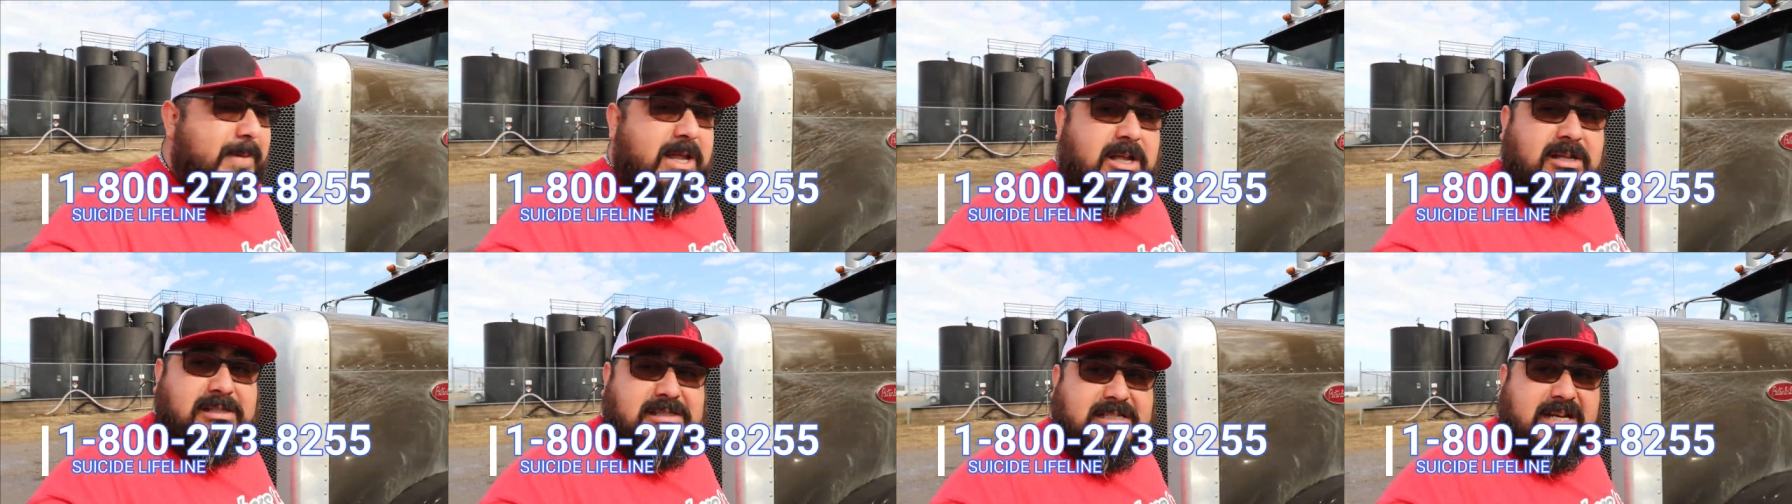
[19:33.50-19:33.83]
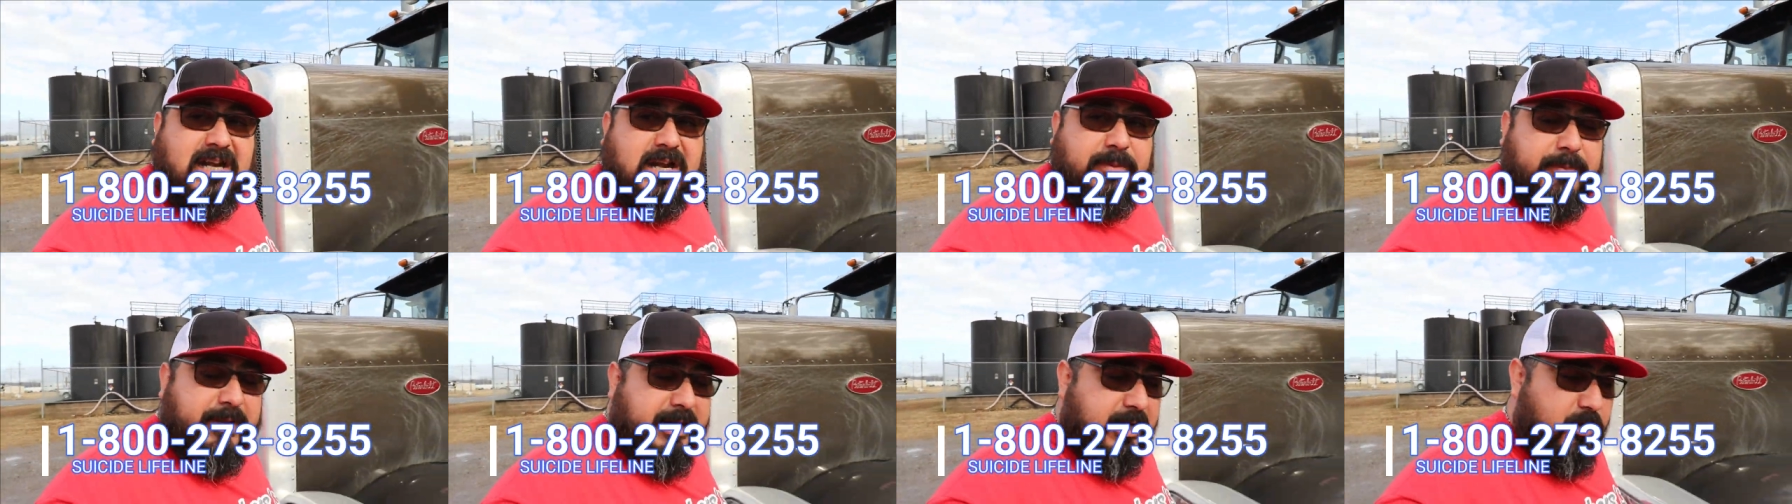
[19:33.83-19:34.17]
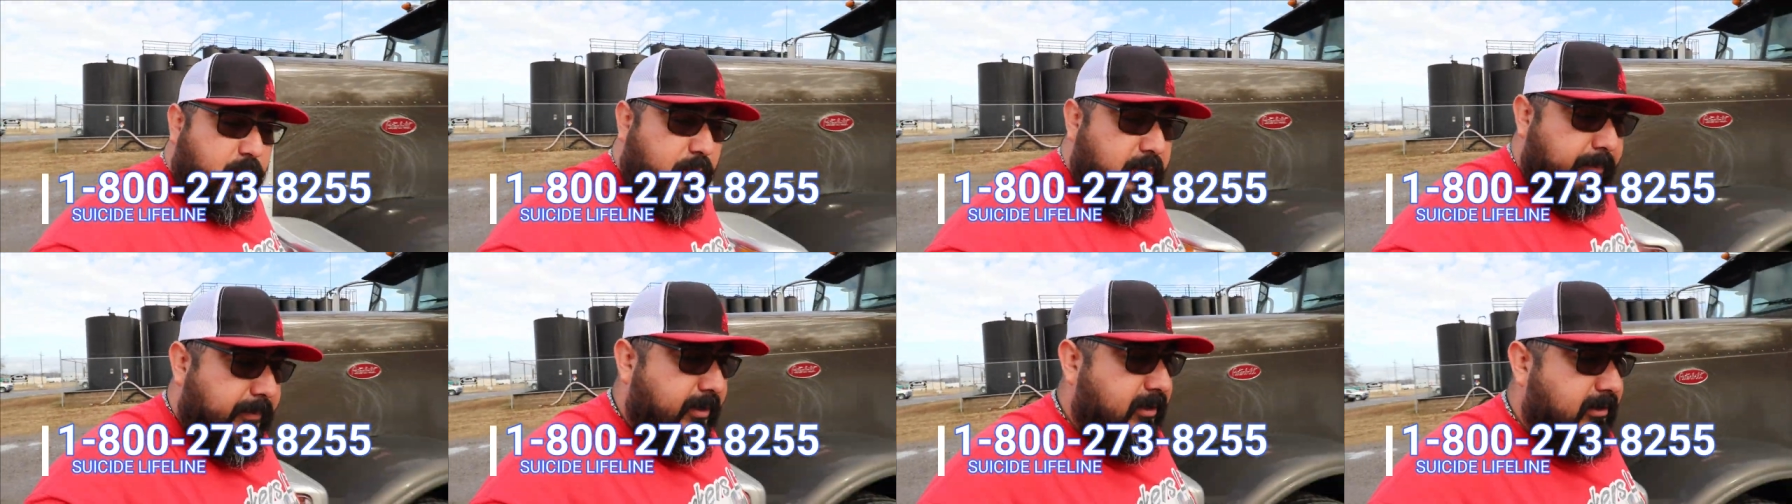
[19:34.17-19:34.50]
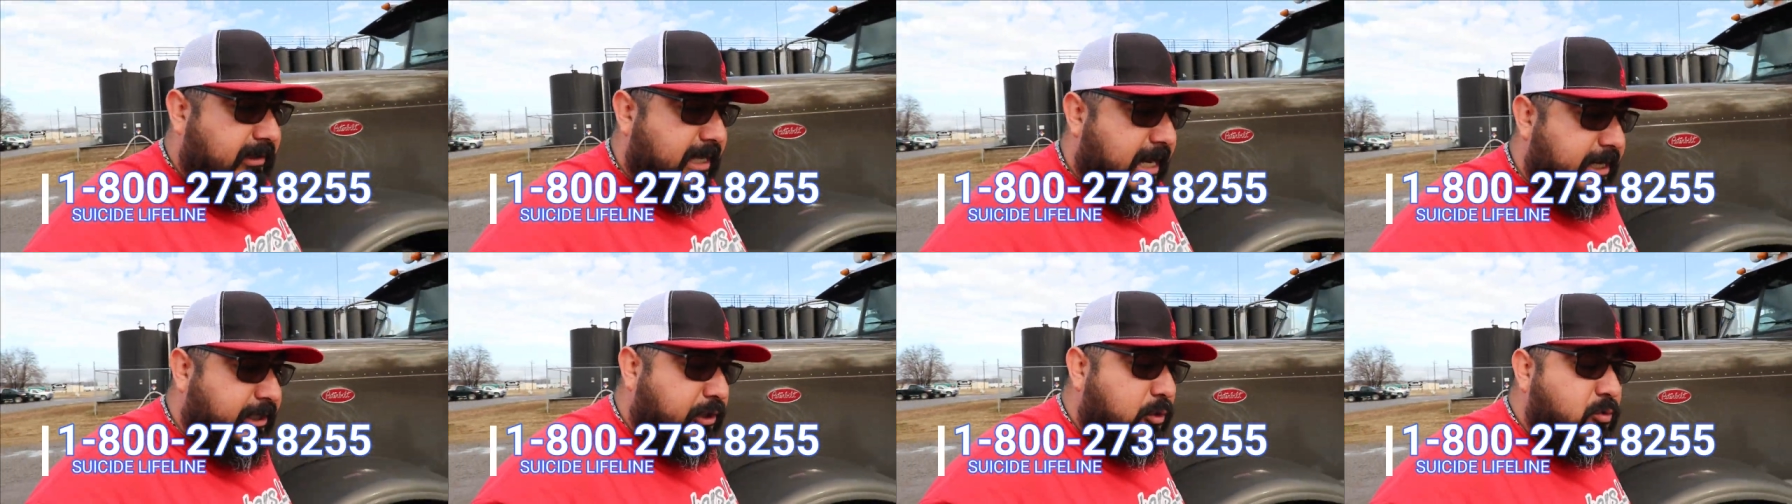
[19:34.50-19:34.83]
Military men and women,
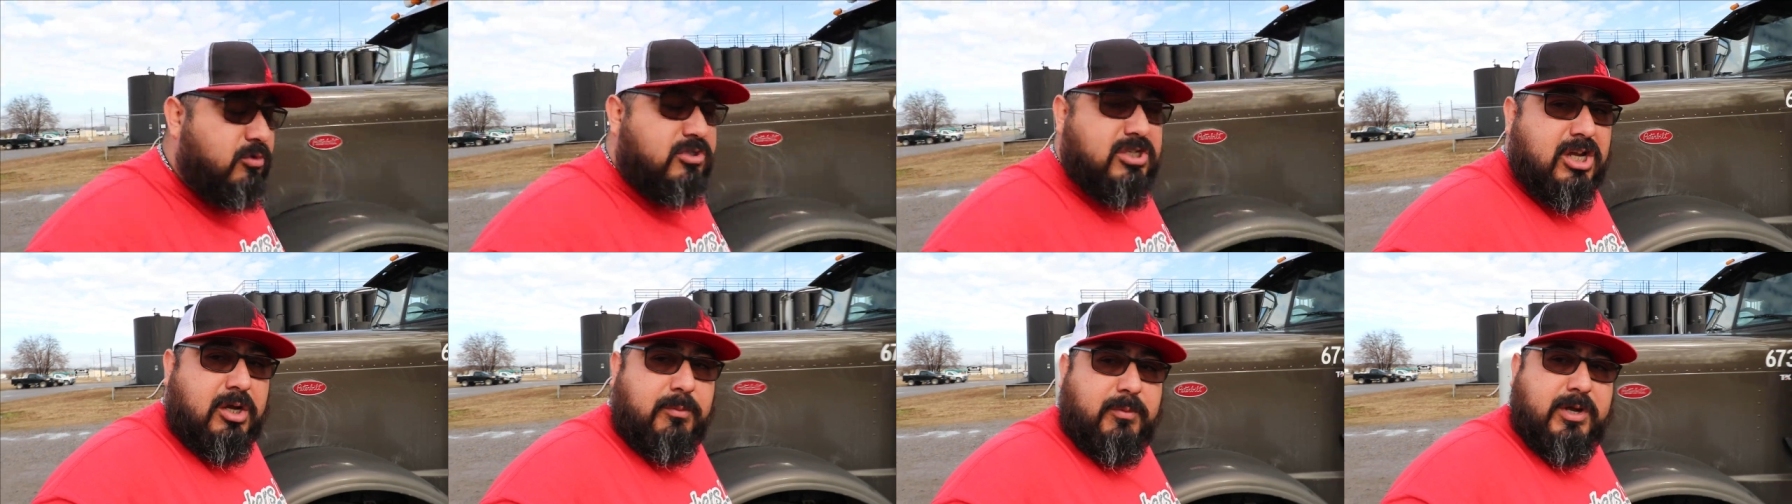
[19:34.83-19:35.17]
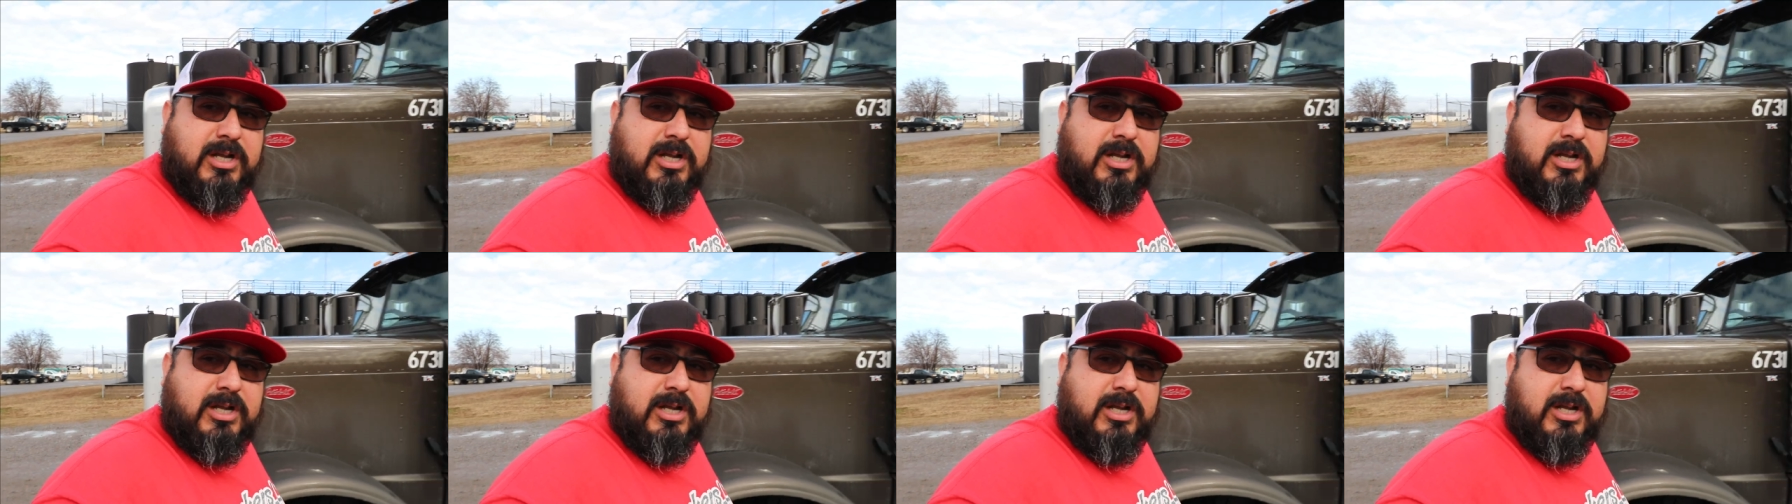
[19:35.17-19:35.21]
thank you so